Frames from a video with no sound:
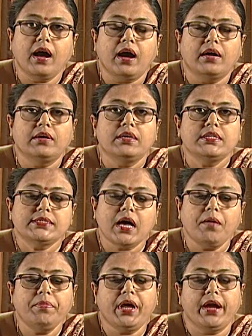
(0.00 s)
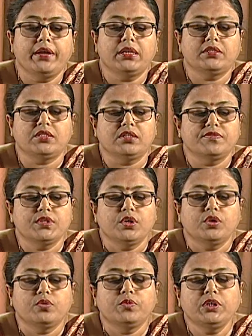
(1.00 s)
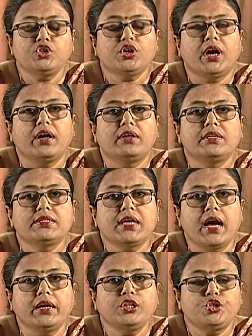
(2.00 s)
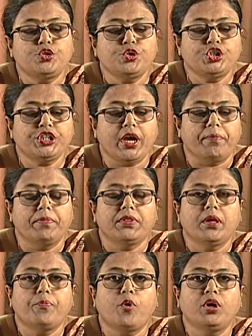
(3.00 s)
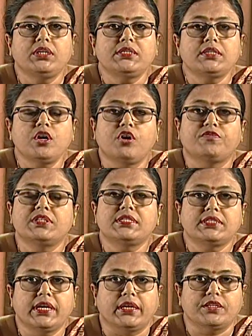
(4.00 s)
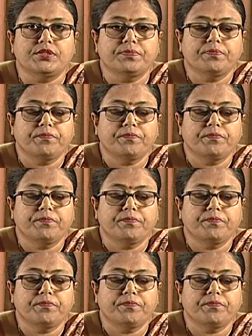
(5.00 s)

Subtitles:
are some directives which are designed to shape the policy of the state.